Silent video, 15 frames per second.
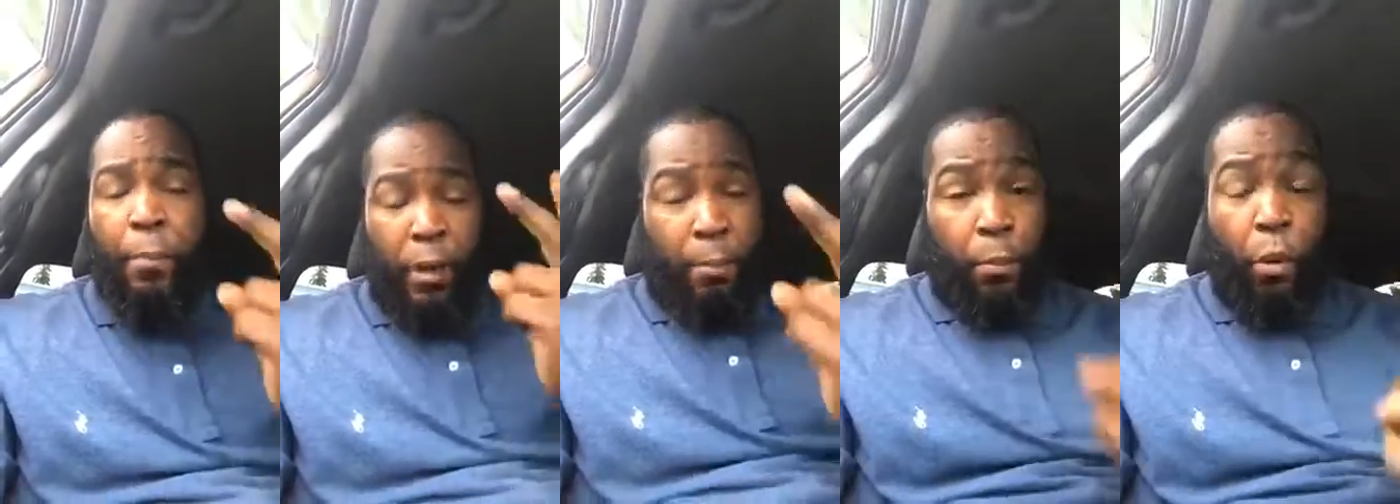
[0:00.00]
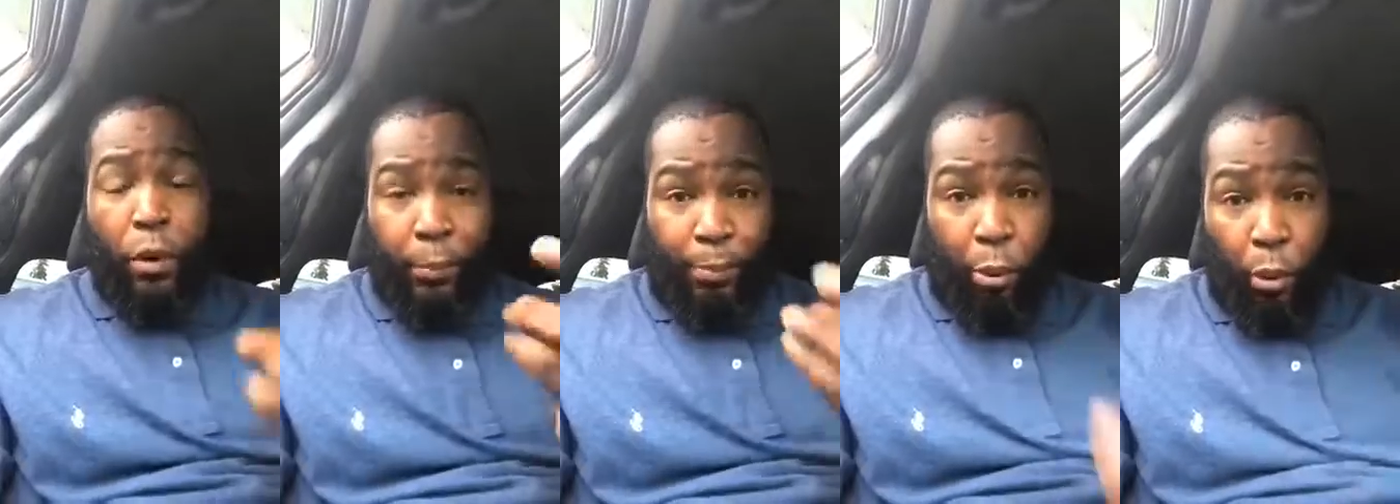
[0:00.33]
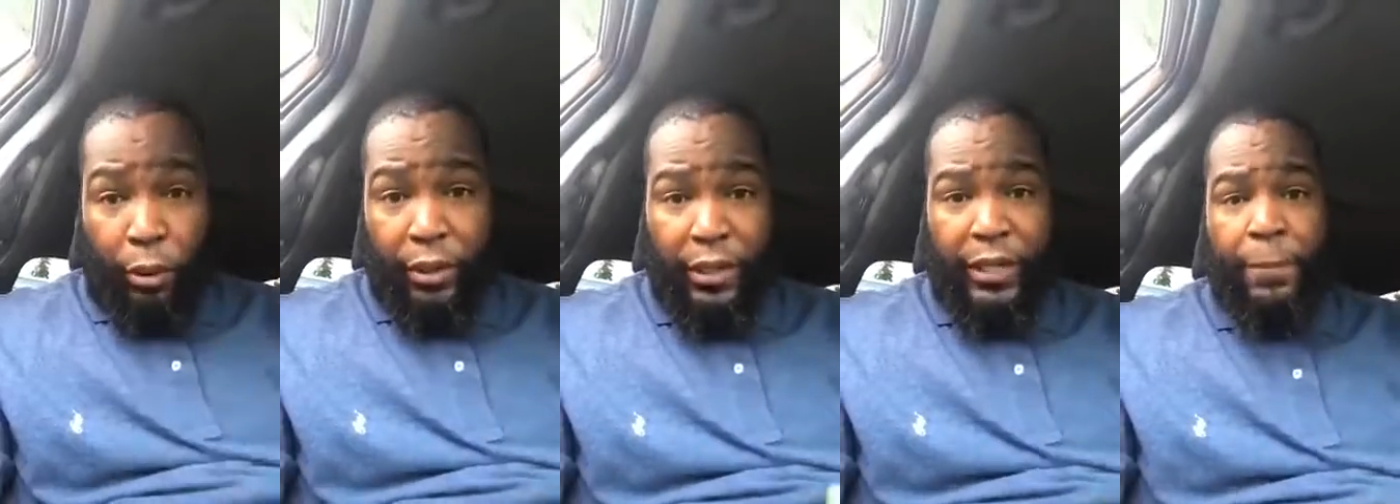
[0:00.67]
But more
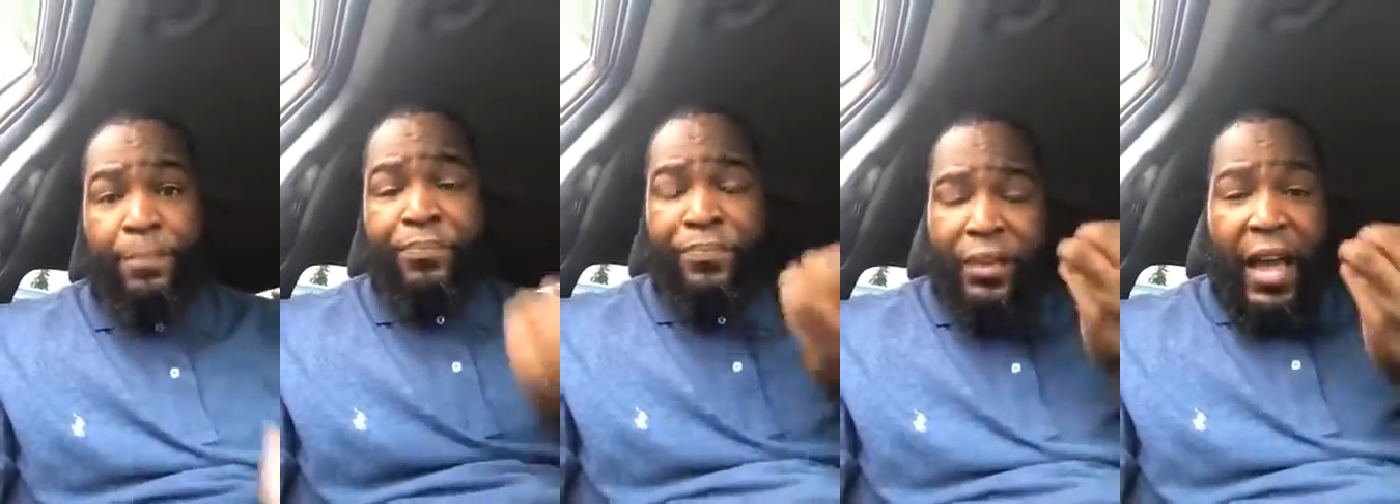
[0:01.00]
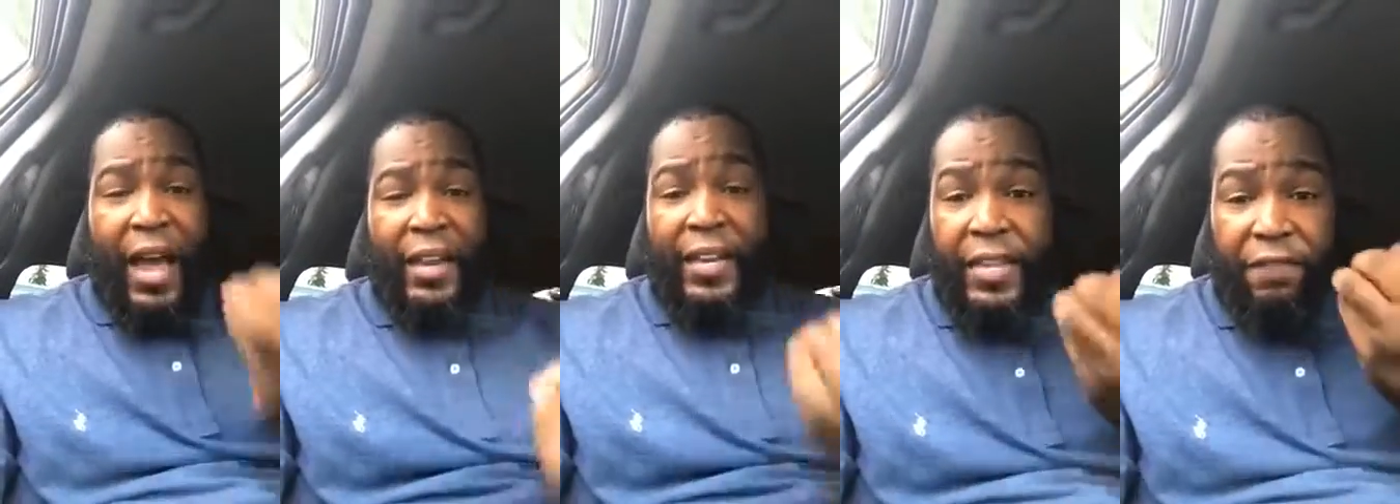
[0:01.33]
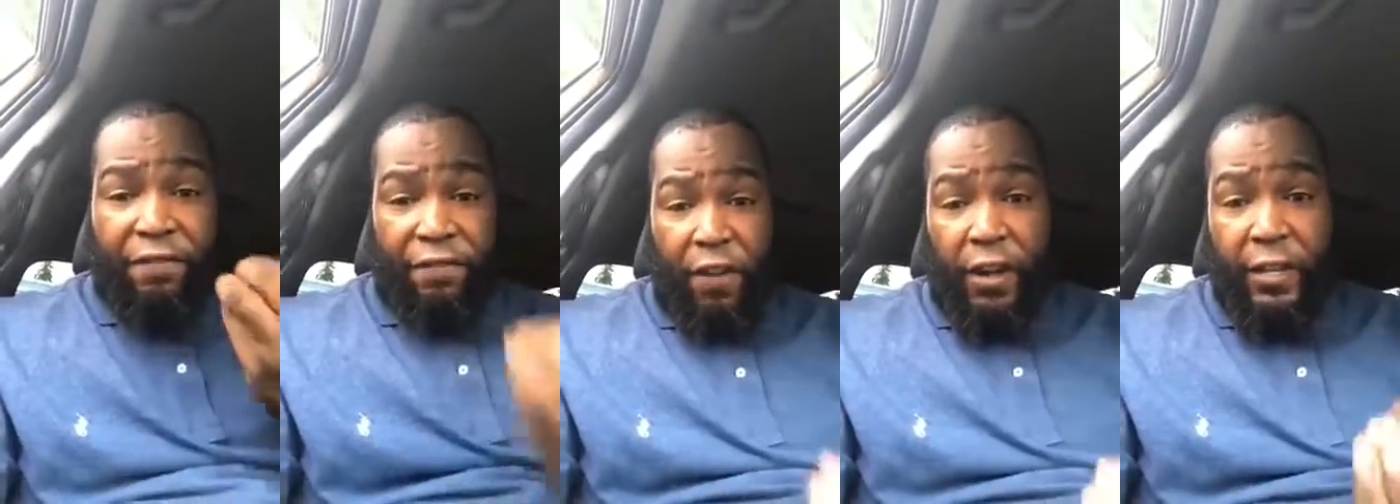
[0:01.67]
importantly, I
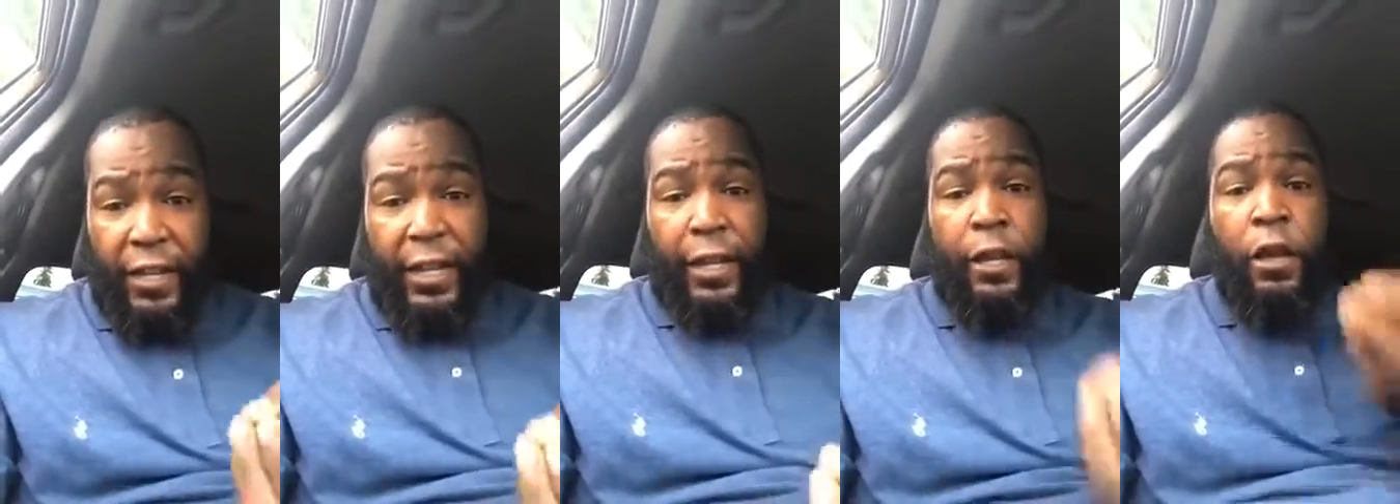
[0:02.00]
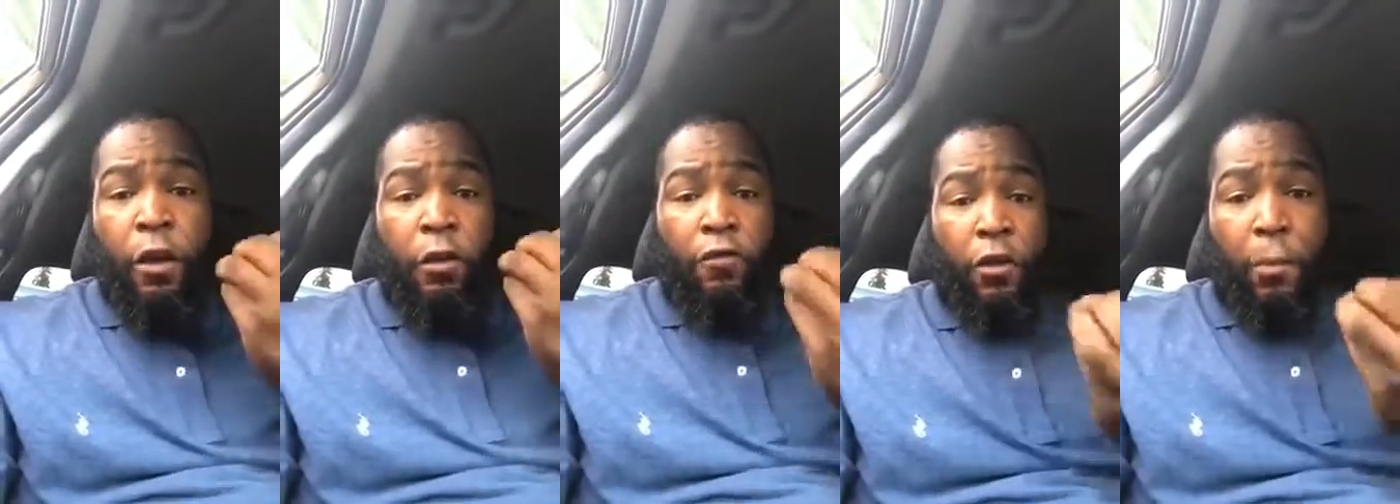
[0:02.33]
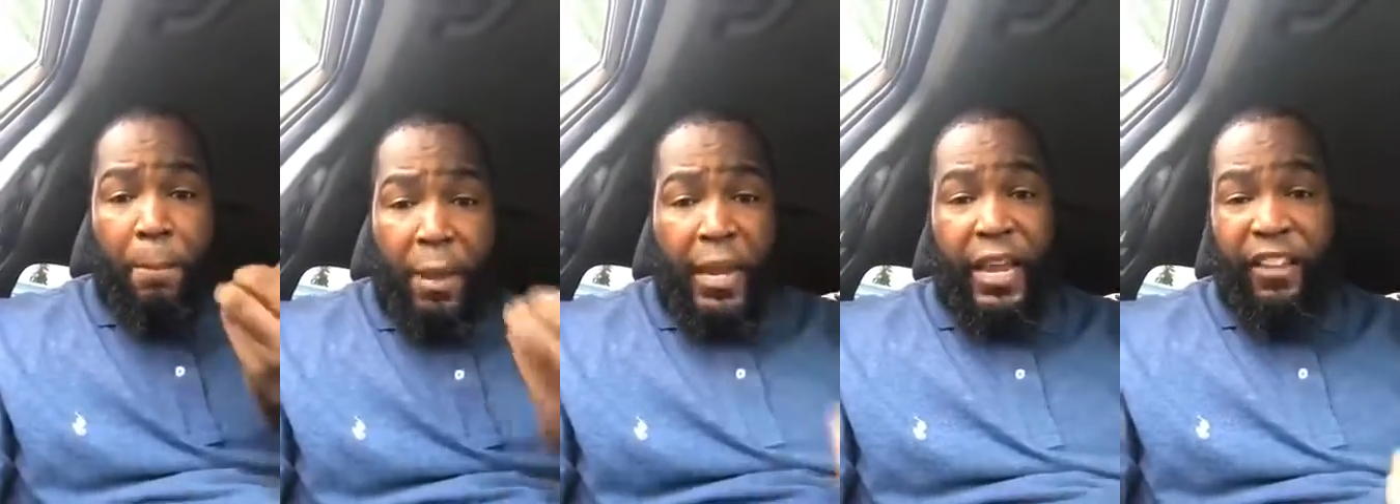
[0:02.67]
need funding for
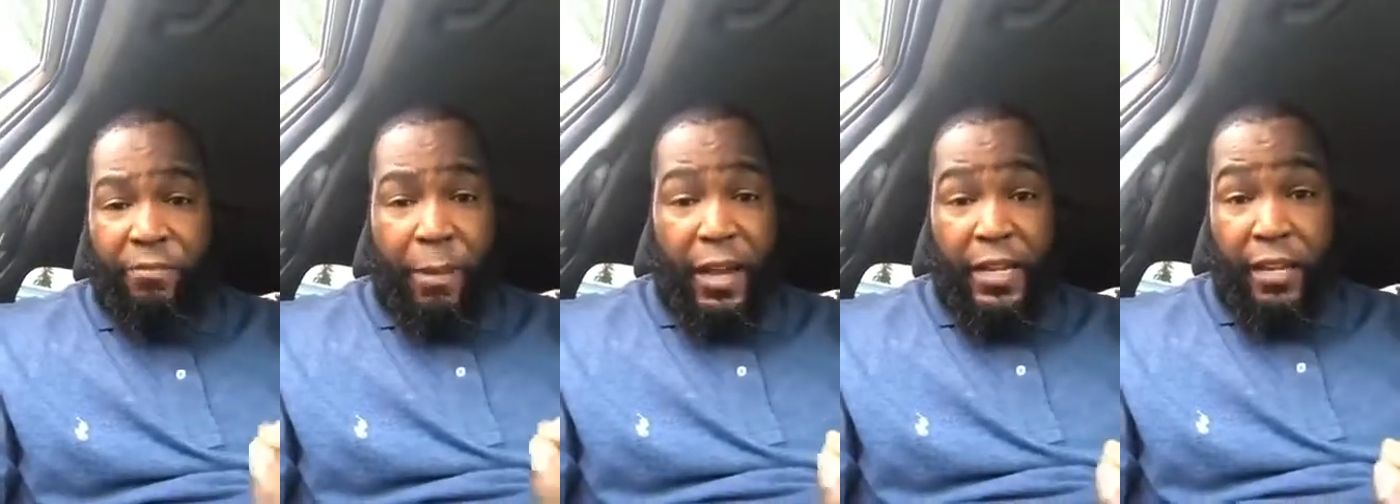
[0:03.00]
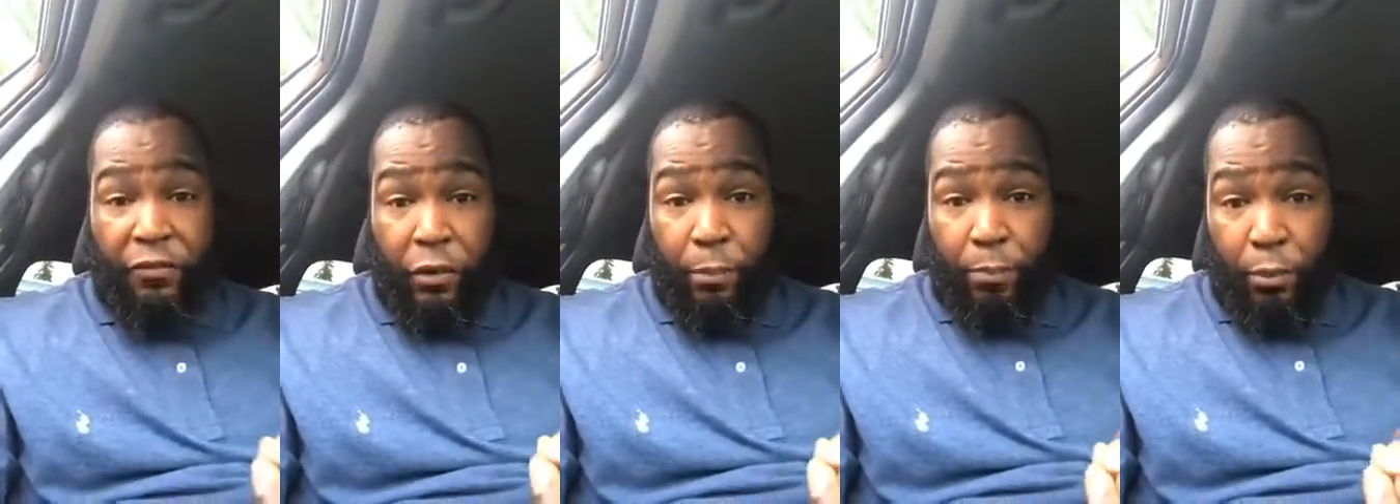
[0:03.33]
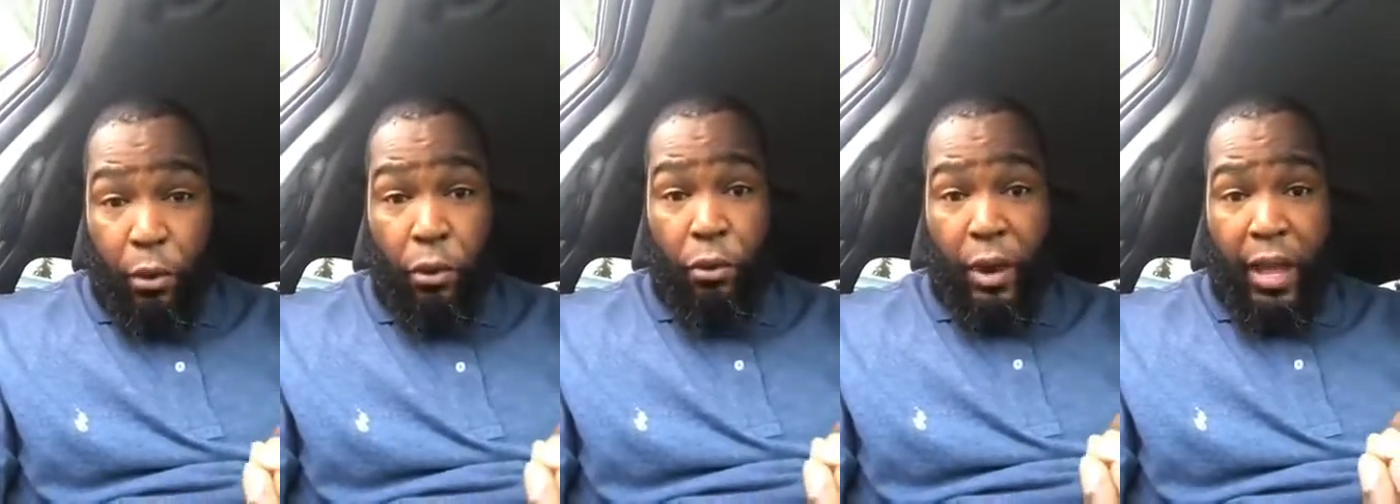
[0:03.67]
many of my different
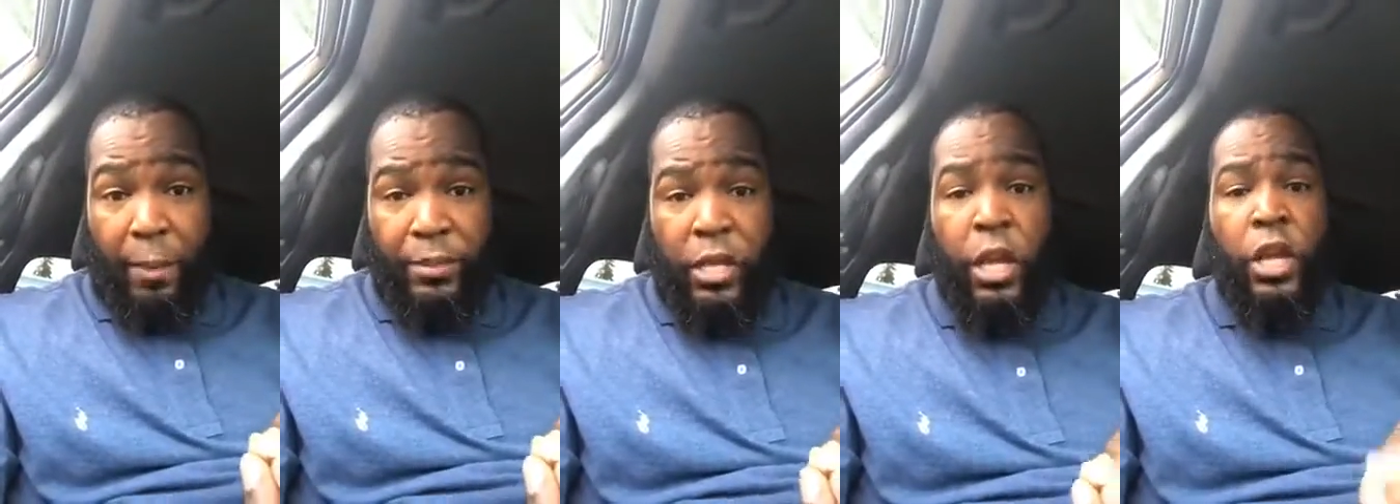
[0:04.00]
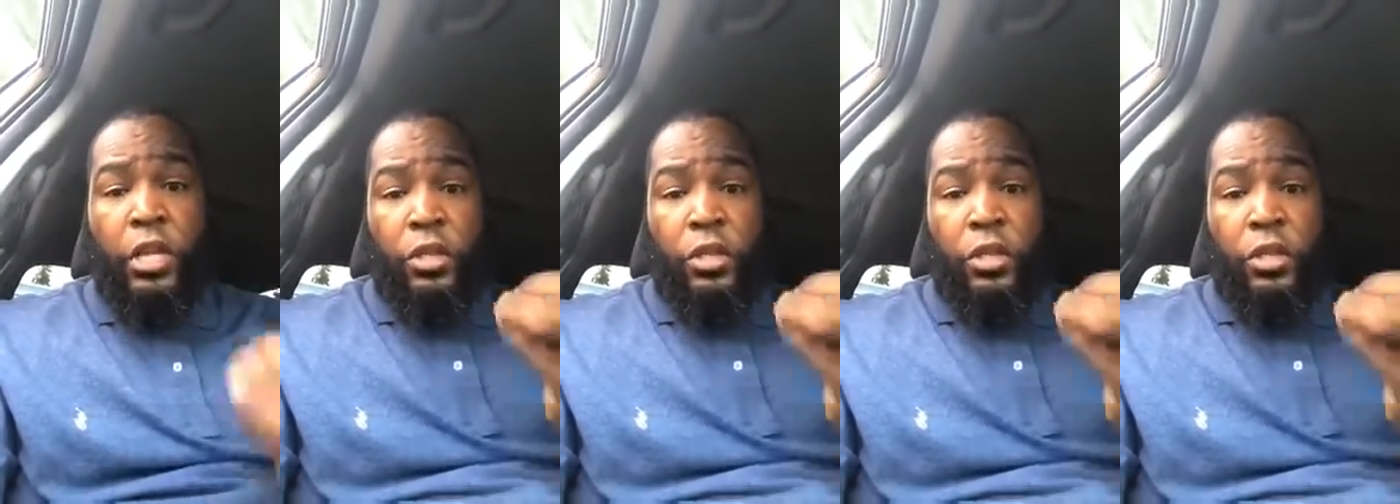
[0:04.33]
programs.